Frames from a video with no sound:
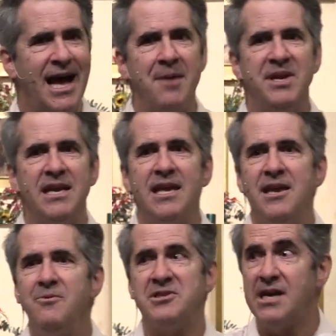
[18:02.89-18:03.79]
I mean,
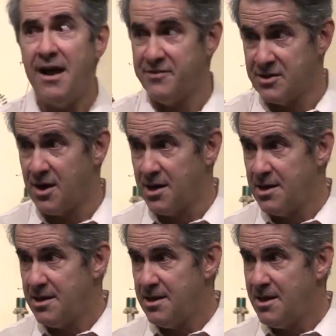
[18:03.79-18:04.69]
he was an avatar.
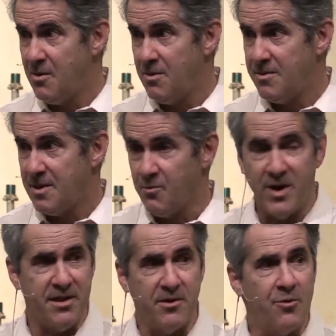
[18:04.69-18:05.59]

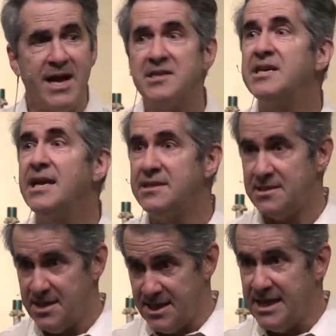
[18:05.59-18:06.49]
One of the great
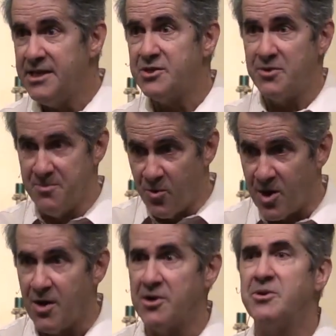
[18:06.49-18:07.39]
saints in the history, more
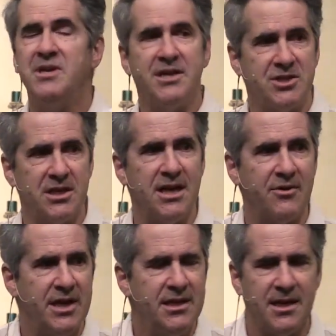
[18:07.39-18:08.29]
in our tradition,
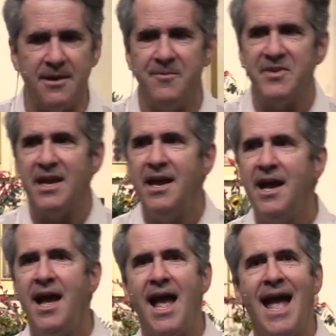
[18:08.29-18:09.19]
Indian.
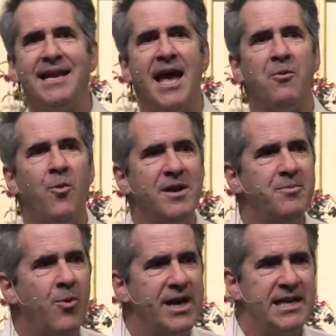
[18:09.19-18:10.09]
And at one
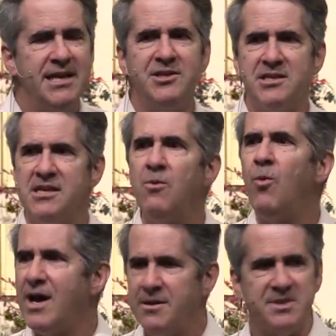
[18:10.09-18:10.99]
point, he just didn't
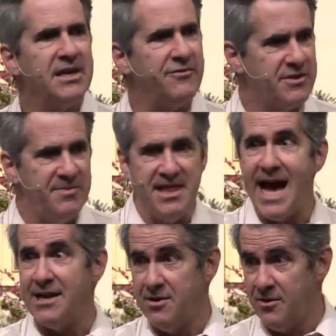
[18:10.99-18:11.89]
want himself to be
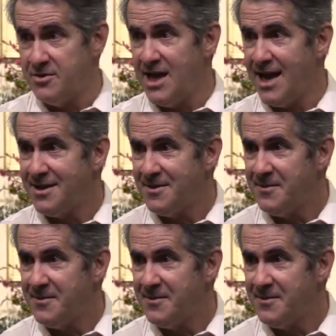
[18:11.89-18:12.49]
that known yet.